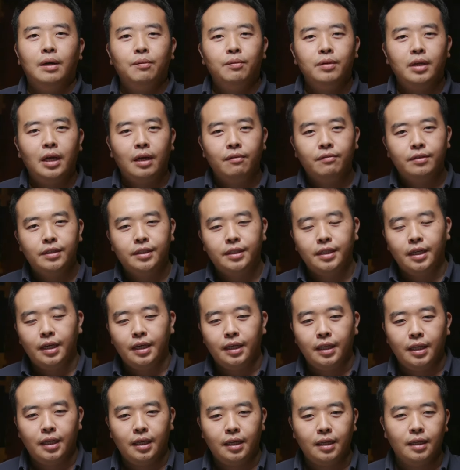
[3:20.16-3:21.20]
I would have to say
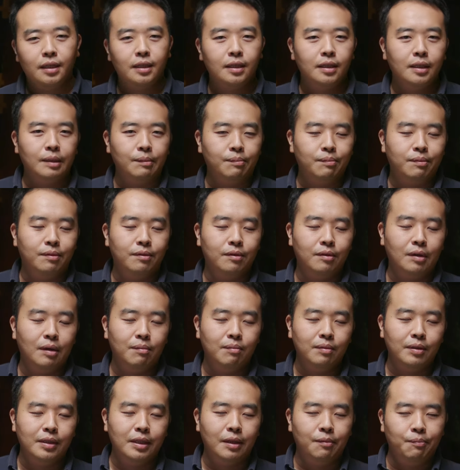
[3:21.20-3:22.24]
that
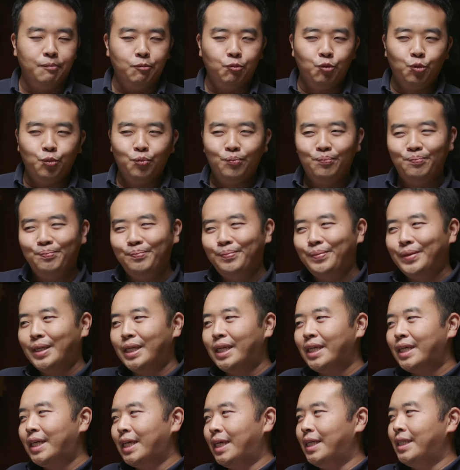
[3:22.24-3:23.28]
probably the
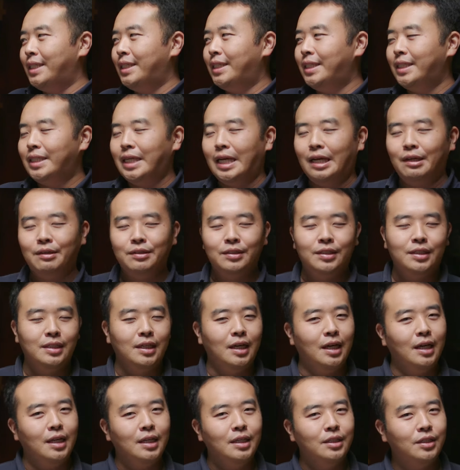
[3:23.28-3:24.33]
biggest
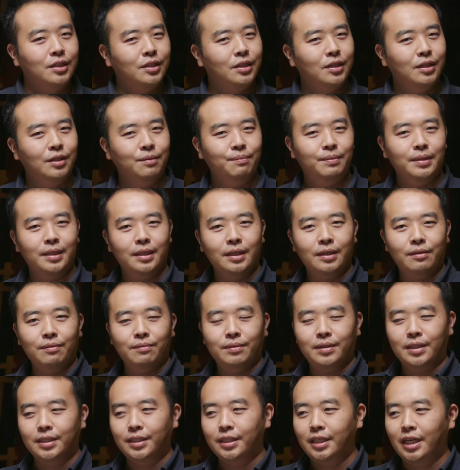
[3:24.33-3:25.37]
downside it's going to be
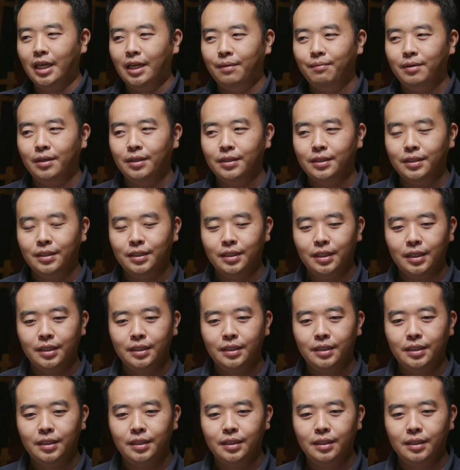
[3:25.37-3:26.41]
with this camera is
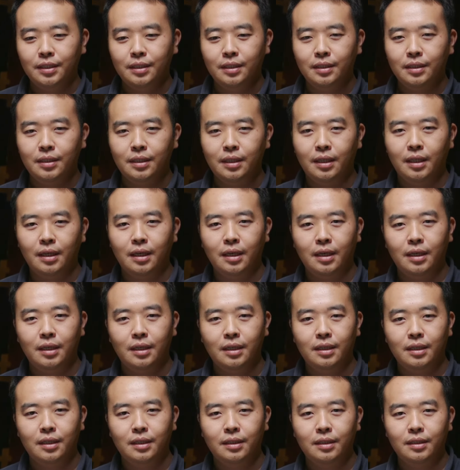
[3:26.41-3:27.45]
just the
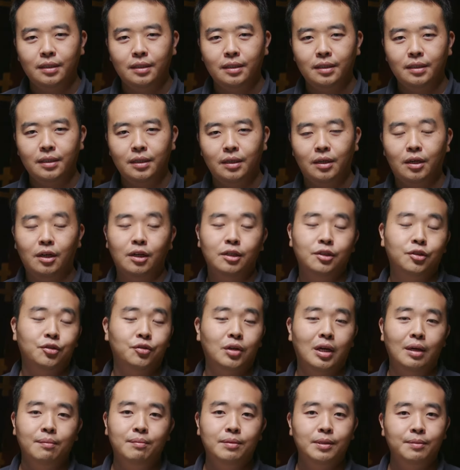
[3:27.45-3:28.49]
hard
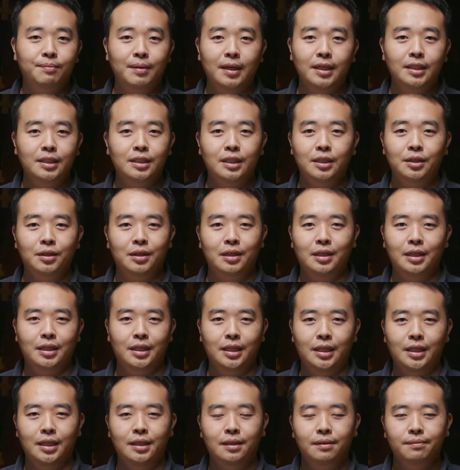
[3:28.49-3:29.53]
drive space that you're going to
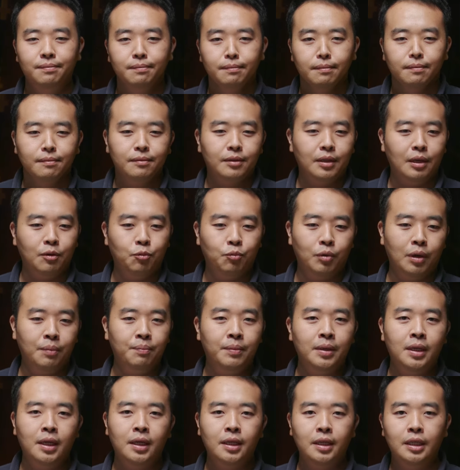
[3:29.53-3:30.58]
need. 1
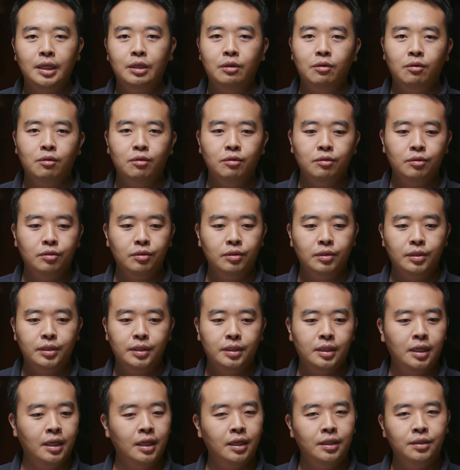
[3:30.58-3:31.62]
minute equals
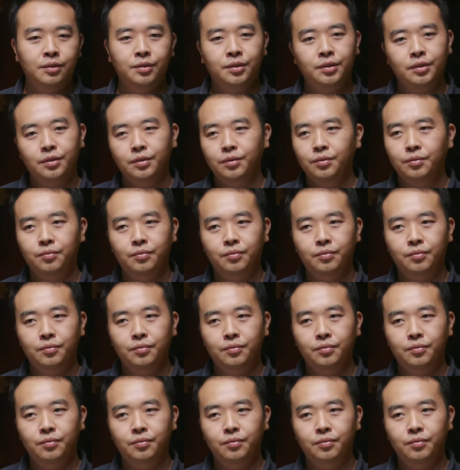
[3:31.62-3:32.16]
10 to